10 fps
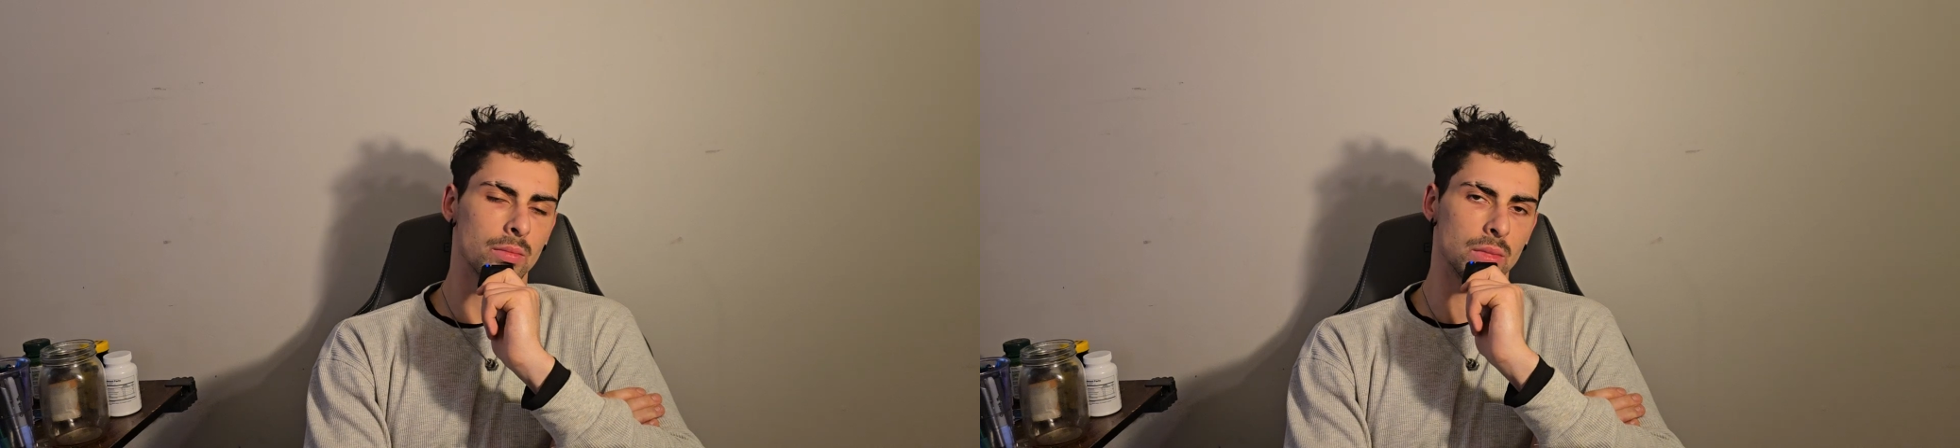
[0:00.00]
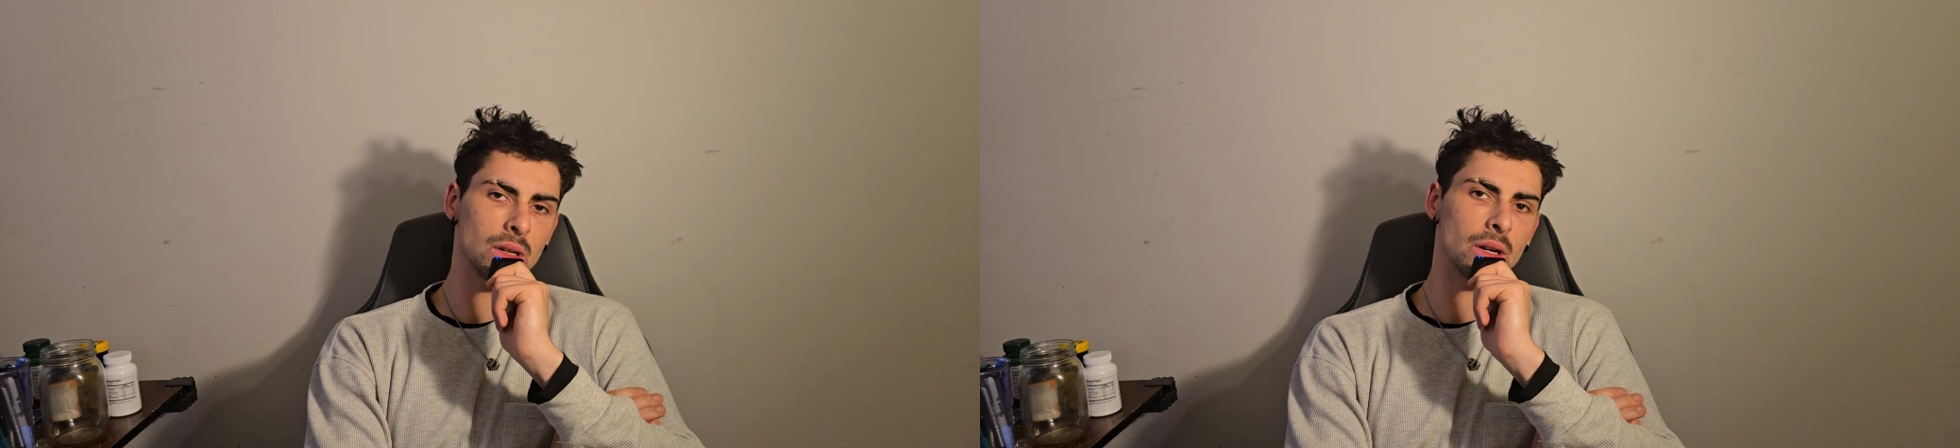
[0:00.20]

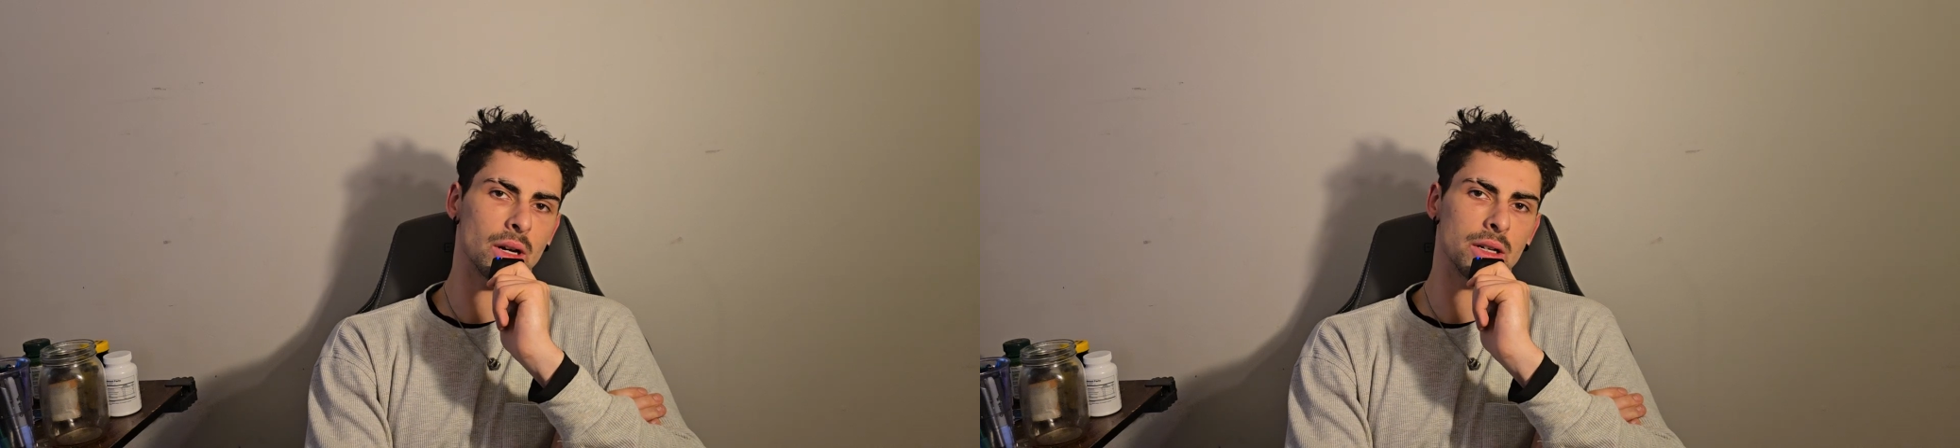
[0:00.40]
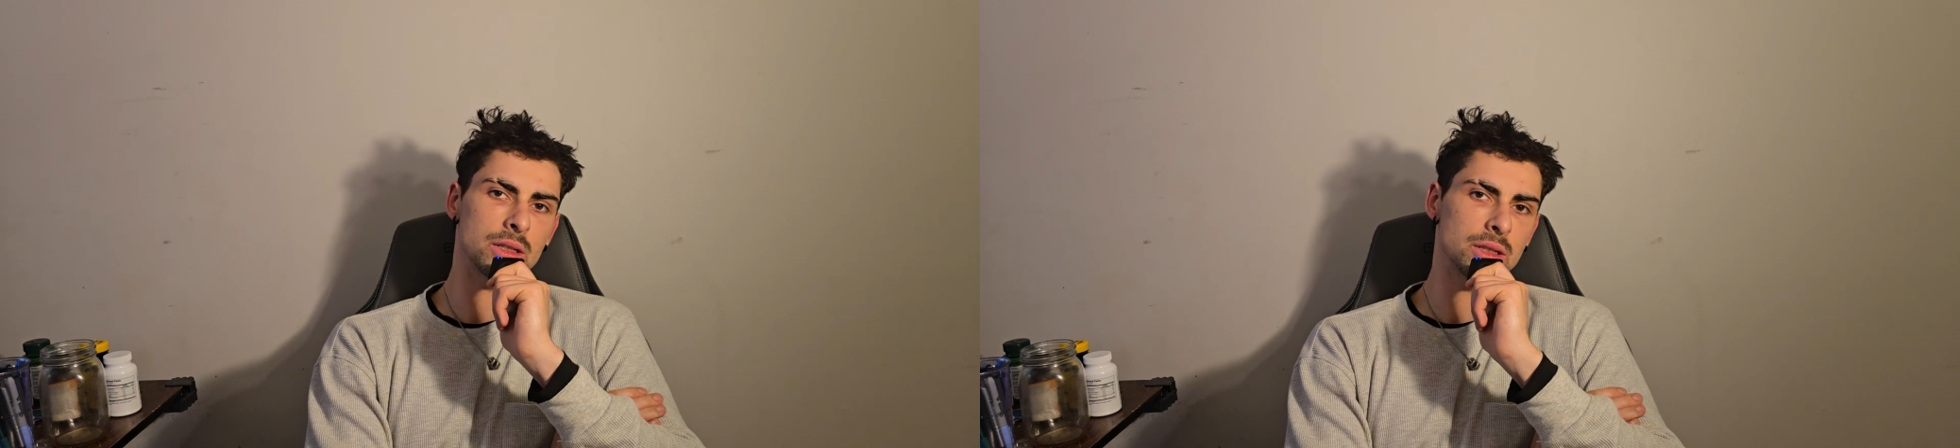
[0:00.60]

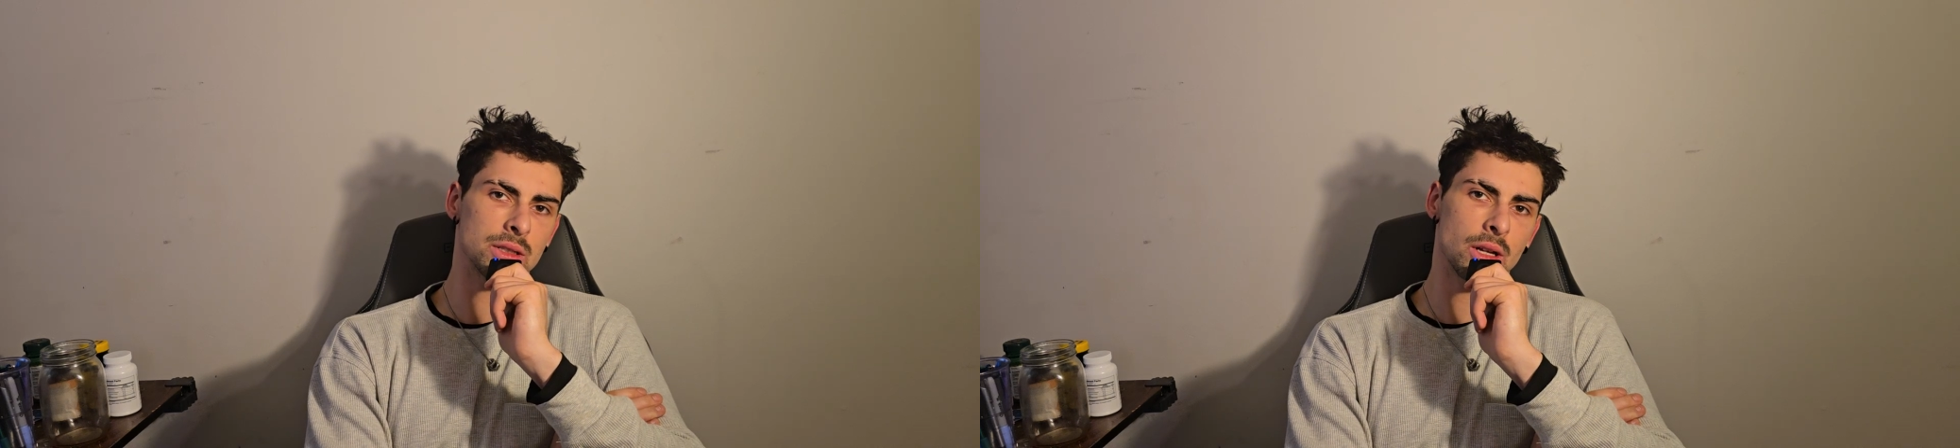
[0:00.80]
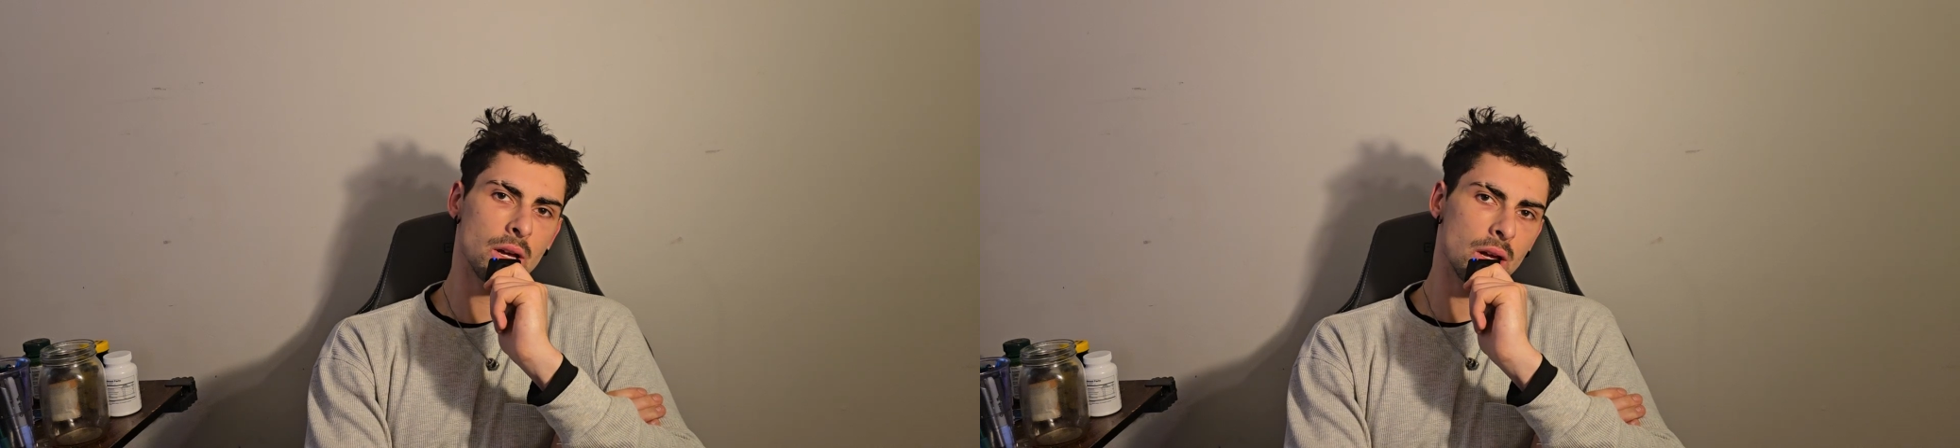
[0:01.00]

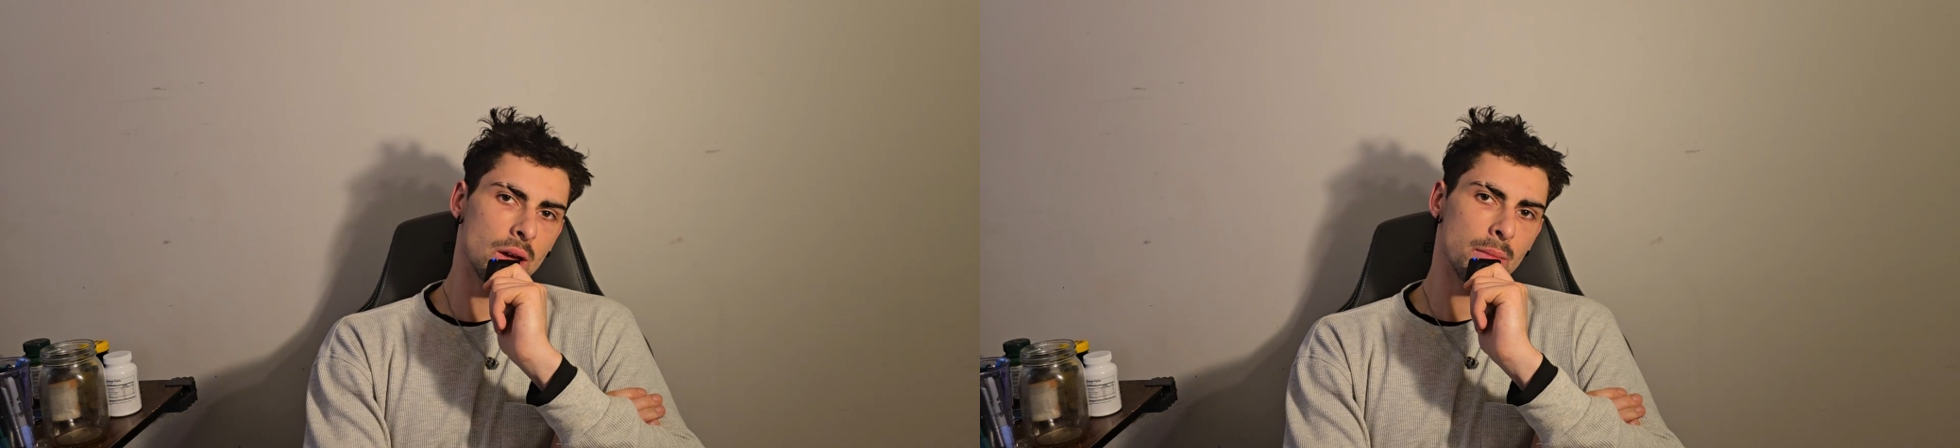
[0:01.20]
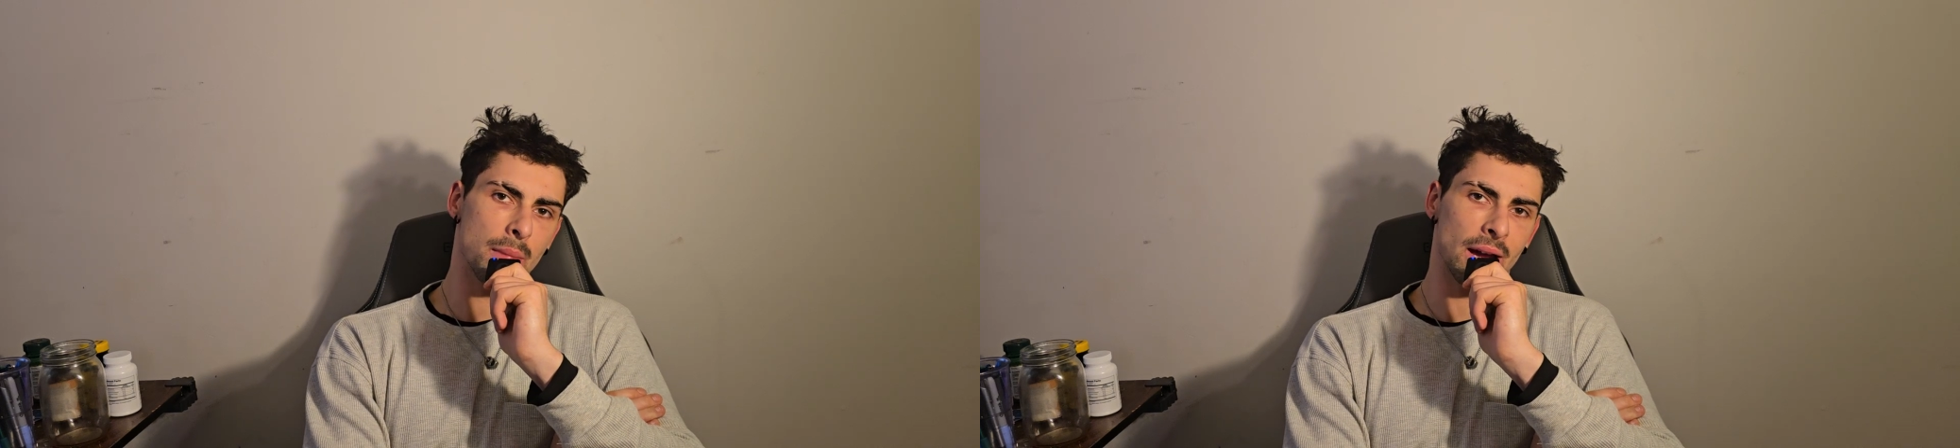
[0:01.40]
because
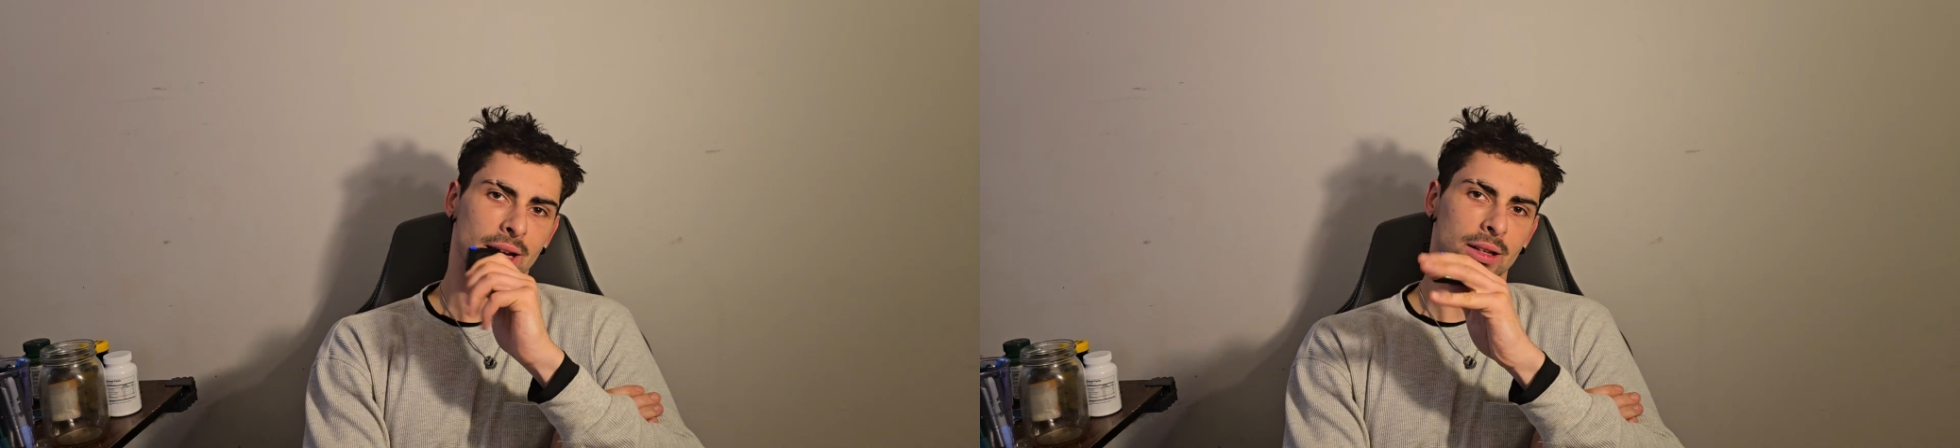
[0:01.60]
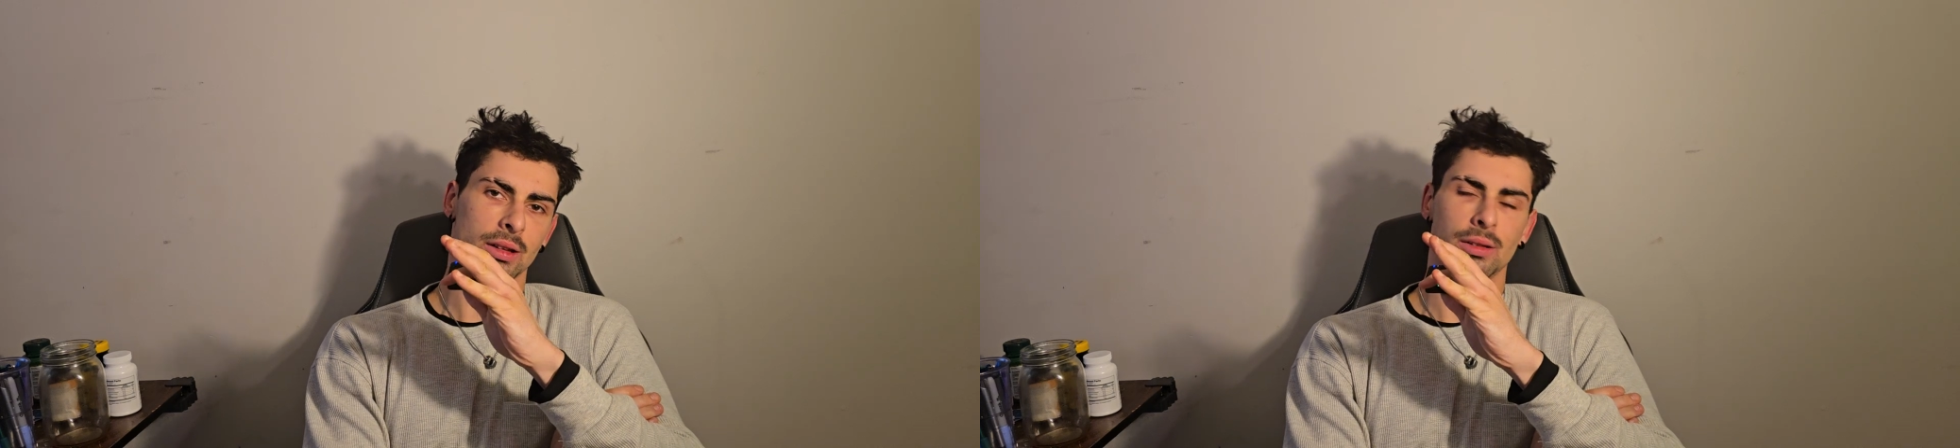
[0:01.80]

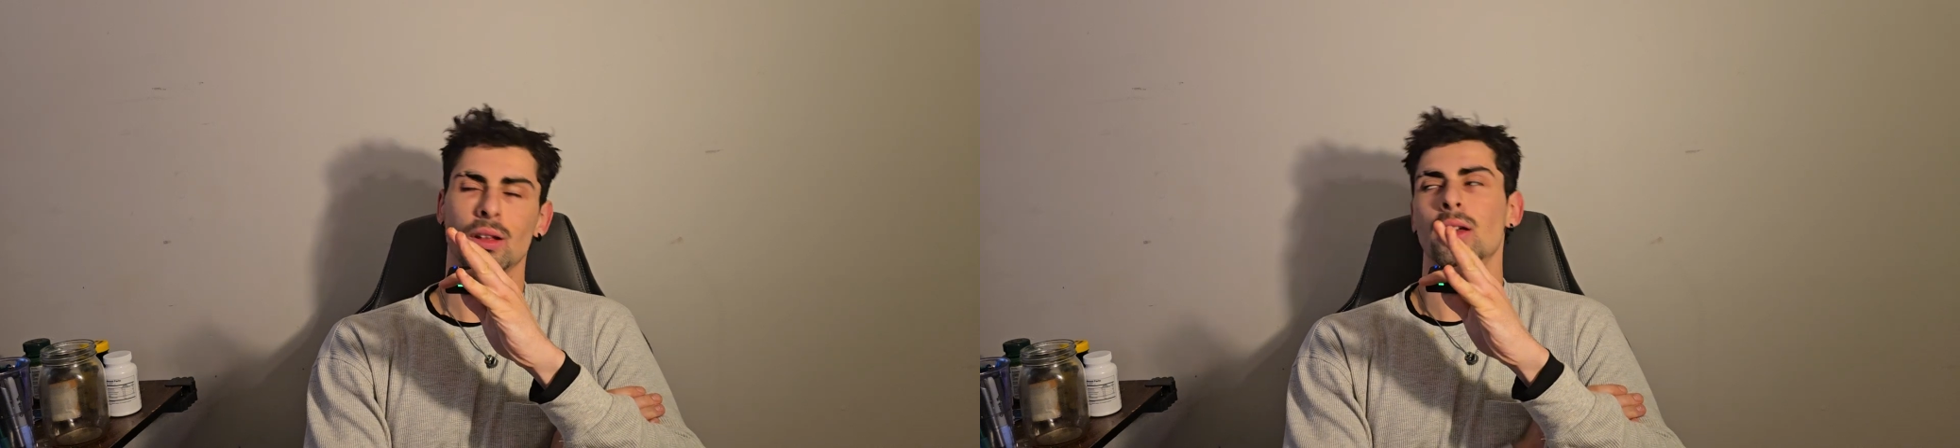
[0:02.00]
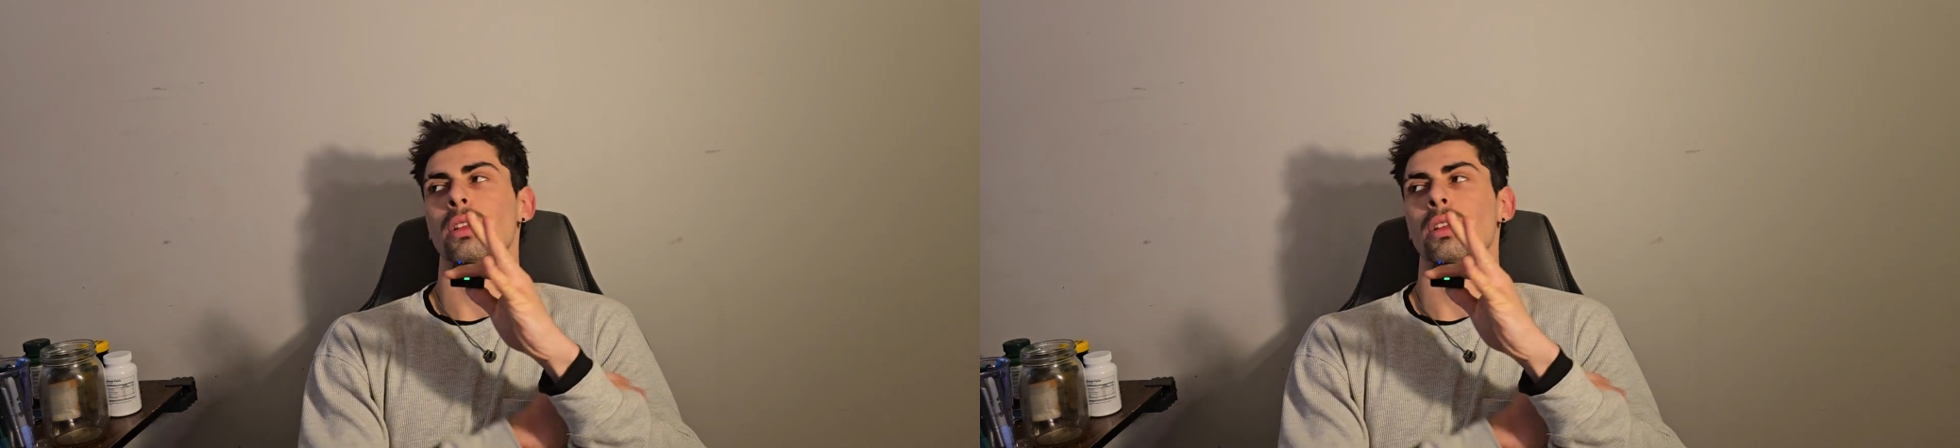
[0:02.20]
back in